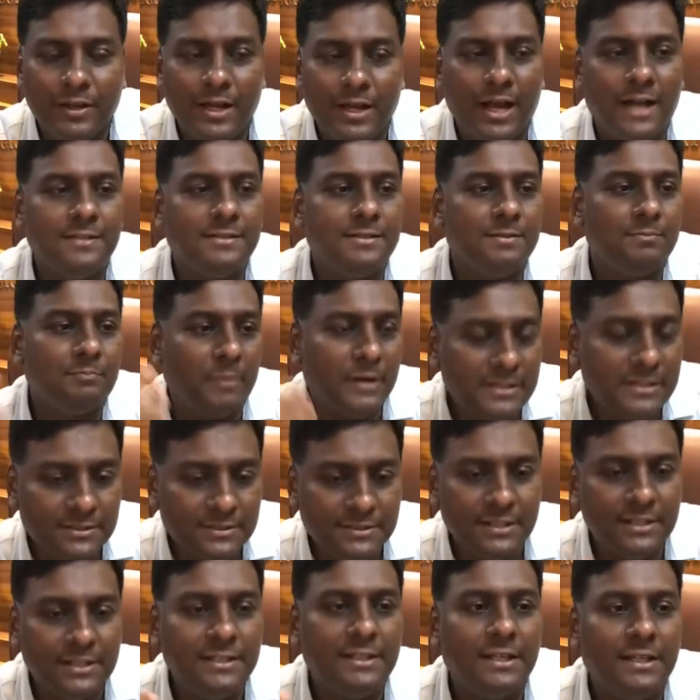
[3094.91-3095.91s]
As a
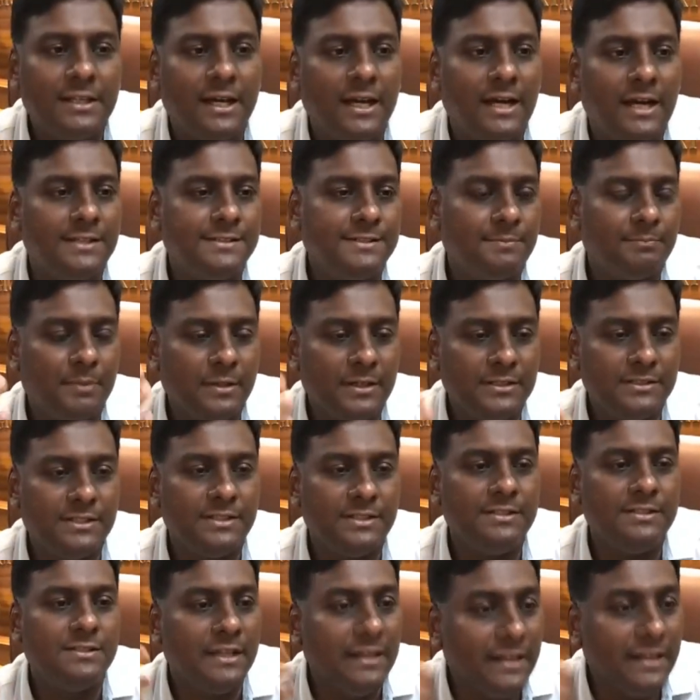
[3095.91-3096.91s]

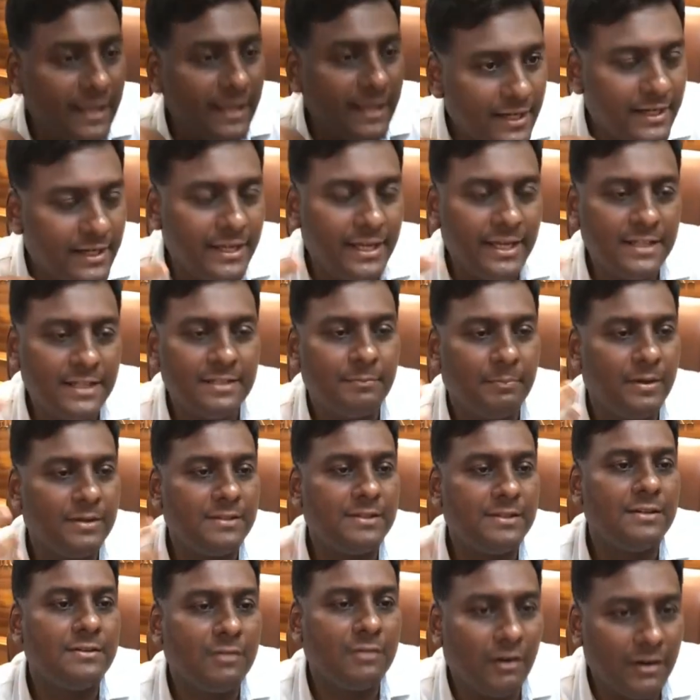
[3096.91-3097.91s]
person's integrity, as a
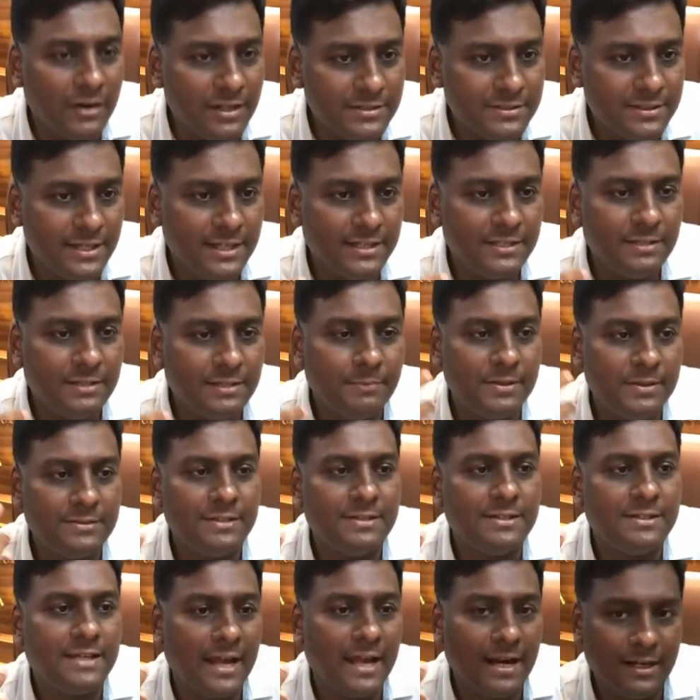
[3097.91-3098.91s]
person's honesty, as a
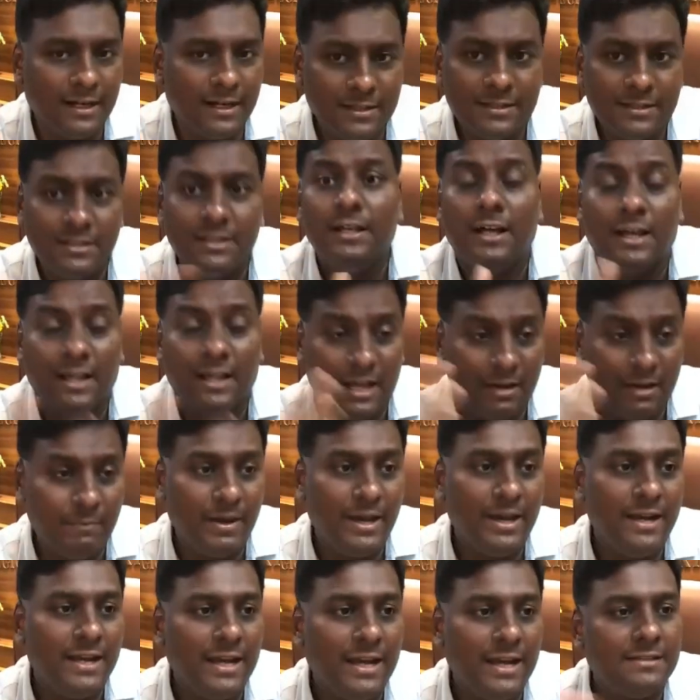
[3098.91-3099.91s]
person's characters,
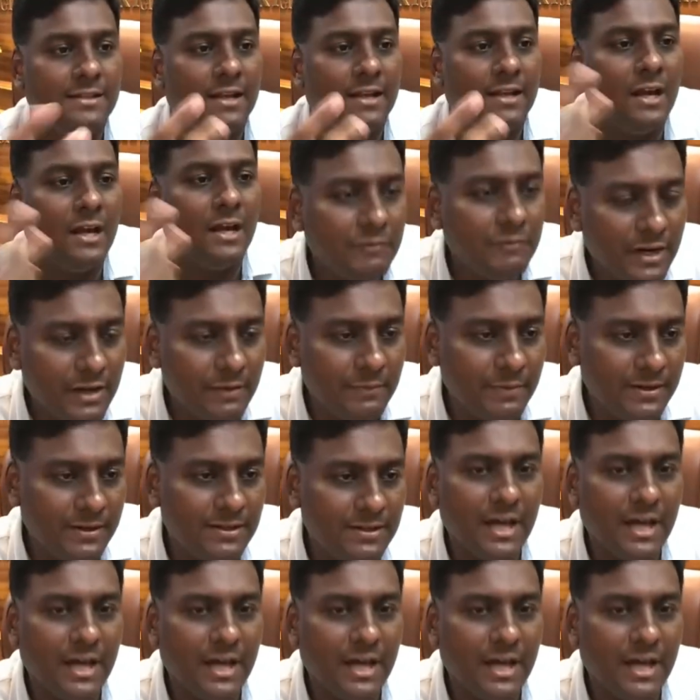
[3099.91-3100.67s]
Ramayana has a lot of relevance.